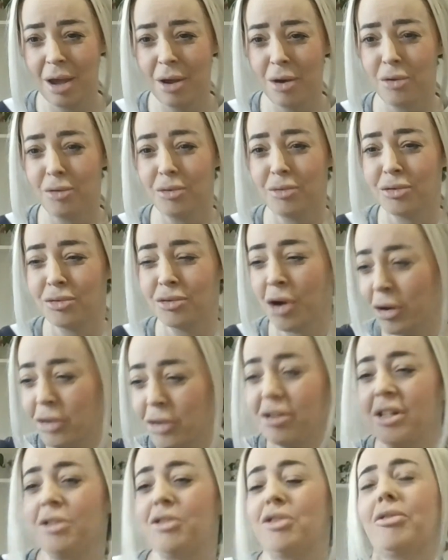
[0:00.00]
who
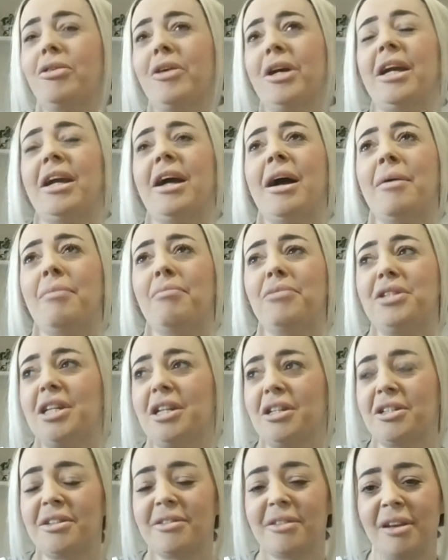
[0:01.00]
don't enjoy
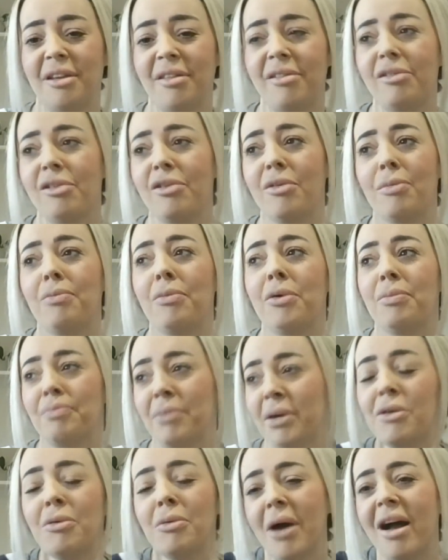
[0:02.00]
protections under the law,
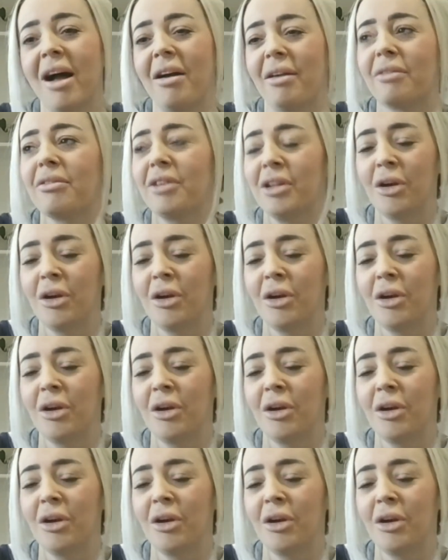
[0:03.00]
but who are,